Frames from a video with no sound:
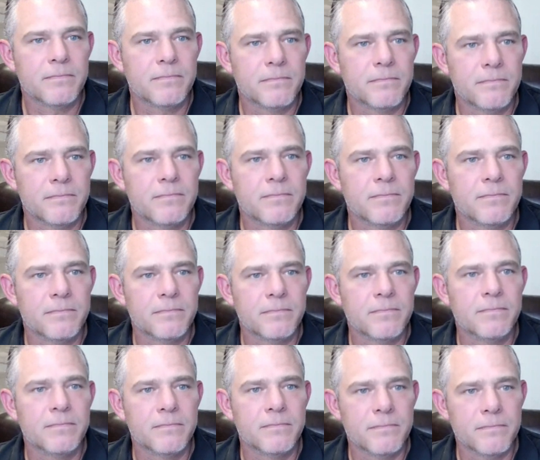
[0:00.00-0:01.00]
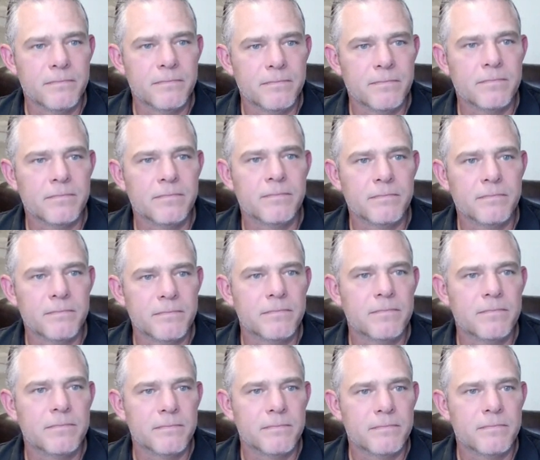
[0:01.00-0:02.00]

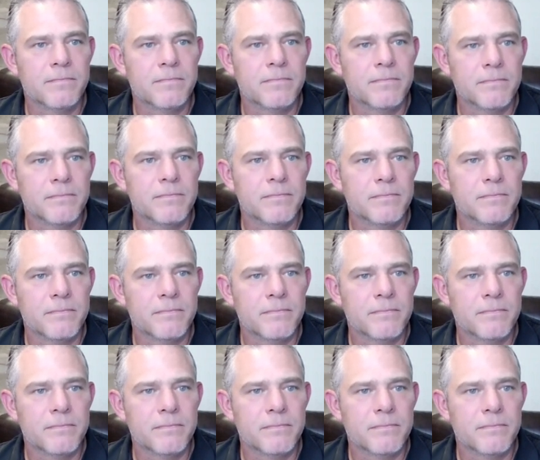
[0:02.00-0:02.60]
(silent)